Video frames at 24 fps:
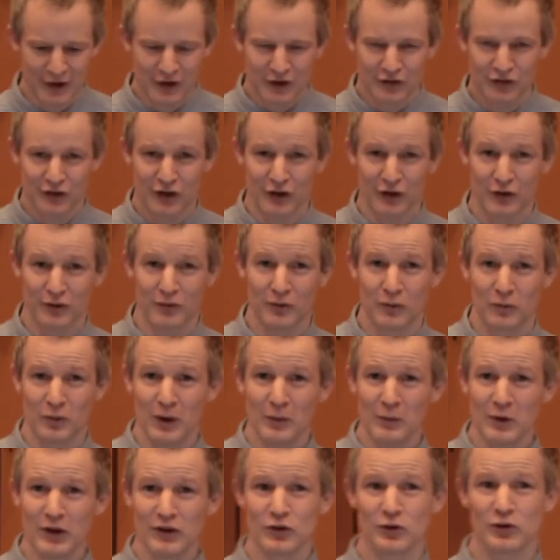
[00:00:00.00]
So
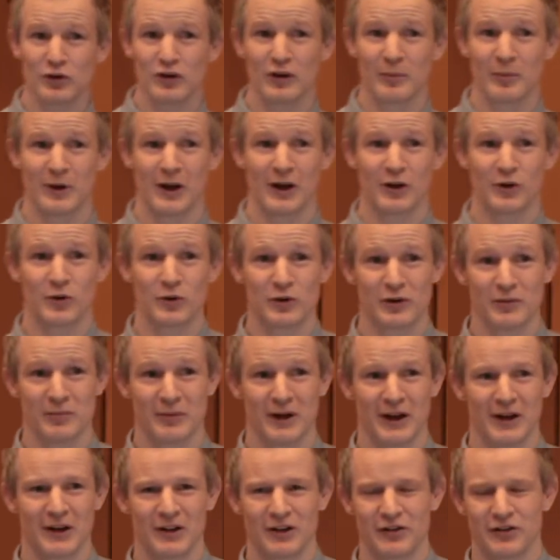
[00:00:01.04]
when we talk about good and
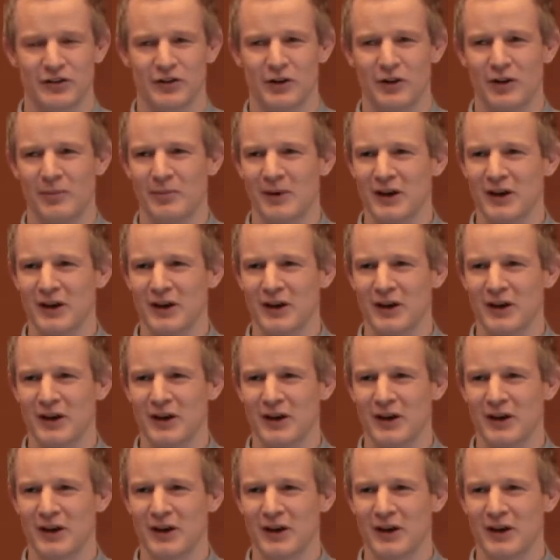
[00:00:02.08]
bad cholesterol,